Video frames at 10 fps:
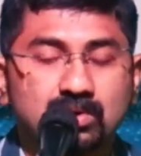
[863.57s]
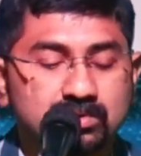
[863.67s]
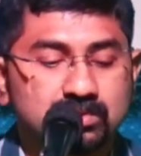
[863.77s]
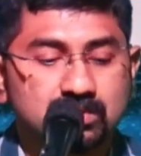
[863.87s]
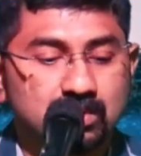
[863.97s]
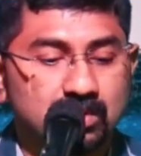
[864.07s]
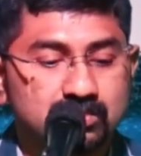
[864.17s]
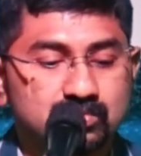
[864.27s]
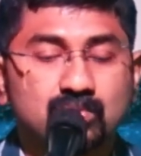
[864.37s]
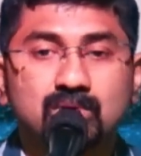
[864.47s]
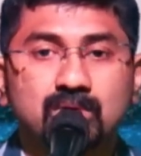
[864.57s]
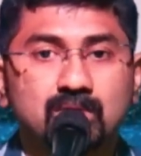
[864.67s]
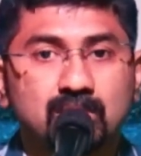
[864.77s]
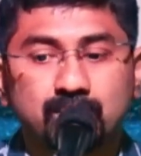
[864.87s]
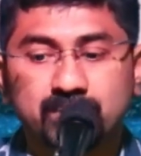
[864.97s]
gone on to
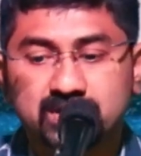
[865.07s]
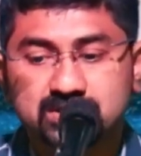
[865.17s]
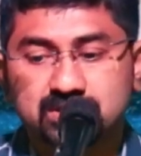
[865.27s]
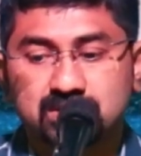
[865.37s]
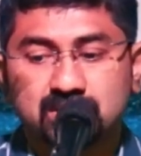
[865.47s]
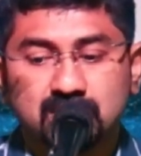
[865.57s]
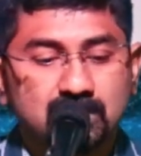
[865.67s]
uh, minister.